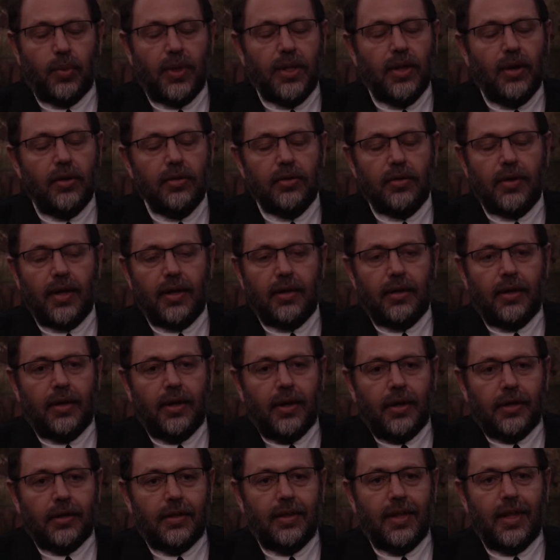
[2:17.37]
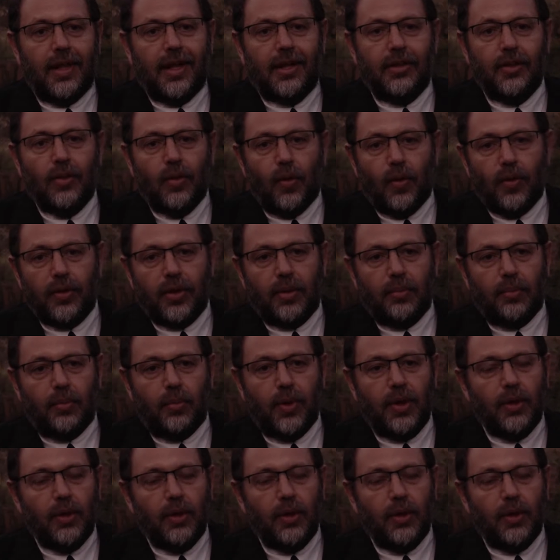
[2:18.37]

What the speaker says: we don't ignore them.